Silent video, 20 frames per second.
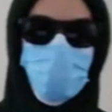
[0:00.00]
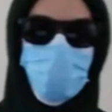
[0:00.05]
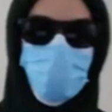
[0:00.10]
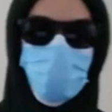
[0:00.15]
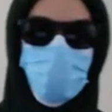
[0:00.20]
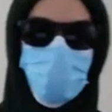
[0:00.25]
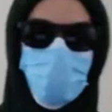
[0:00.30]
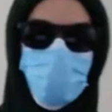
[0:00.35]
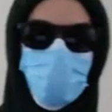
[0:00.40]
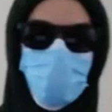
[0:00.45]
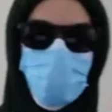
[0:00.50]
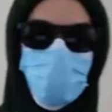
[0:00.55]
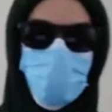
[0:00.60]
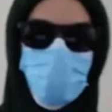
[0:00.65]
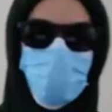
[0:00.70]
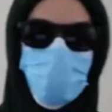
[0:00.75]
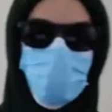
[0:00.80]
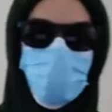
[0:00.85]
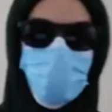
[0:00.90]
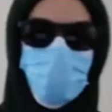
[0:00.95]

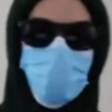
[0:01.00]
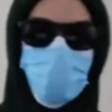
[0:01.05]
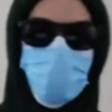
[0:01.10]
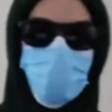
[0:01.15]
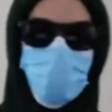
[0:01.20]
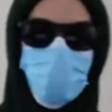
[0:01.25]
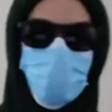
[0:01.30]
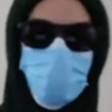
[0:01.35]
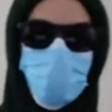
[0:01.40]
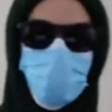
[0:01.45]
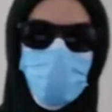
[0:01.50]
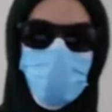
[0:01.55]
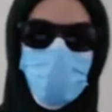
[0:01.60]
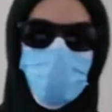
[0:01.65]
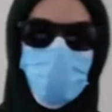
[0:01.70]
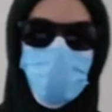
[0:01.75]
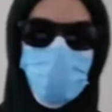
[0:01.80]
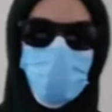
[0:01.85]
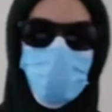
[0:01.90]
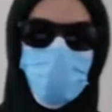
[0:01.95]

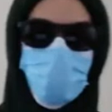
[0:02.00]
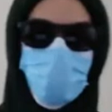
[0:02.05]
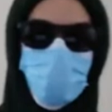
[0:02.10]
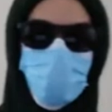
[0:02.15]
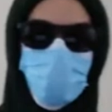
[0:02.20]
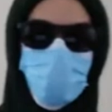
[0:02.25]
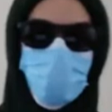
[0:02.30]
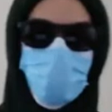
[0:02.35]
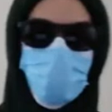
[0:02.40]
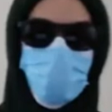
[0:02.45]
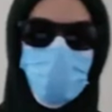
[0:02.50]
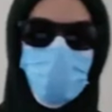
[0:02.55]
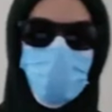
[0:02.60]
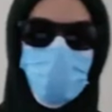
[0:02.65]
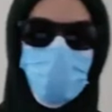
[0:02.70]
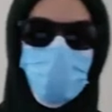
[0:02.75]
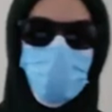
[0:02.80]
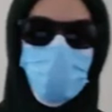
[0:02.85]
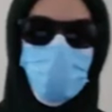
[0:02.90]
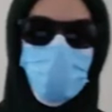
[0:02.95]

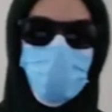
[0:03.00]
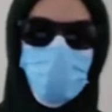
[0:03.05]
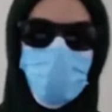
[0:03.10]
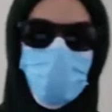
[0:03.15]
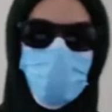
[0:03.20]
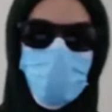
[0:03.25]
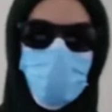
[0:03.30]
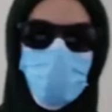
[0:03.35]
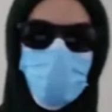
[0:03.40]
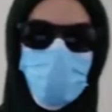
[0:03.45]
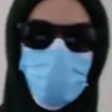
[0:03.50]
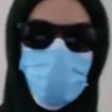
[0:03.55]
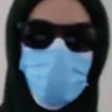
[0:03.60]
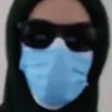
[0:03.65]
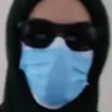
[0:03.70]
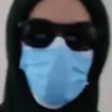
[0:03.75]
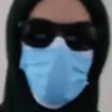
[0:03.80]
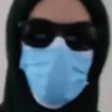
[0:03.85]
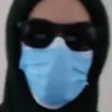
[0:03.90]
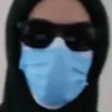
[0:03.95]

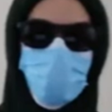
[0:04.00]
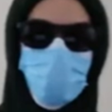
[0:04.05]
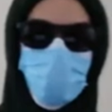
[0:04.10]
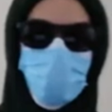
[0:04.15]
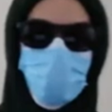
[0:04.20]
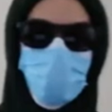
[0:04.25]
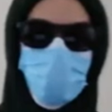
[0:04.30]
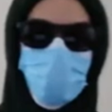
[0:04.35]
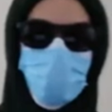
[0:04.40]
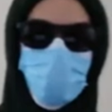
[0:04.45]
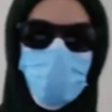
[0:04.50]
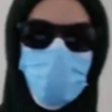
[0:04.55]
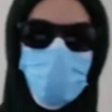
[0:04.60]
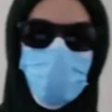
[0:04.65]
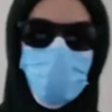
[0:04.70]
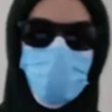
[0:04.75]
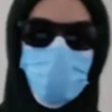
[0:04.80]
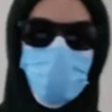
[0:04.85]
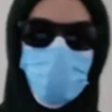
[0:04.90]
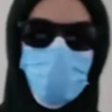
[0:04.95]

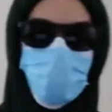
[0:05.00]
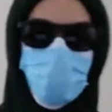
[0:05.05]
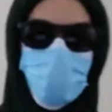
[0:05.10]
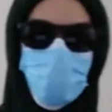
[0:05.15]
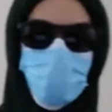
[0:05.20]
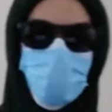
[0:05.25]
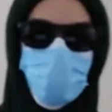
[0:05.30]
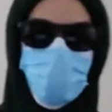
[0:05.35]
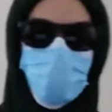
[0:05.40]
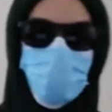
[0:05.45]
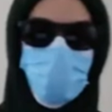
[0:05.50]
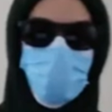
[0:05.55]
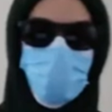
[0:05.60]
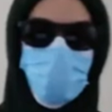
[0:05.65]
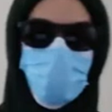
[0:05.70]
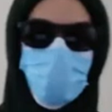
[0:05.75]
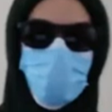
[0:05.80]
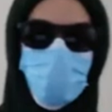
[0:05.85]
(not speaking)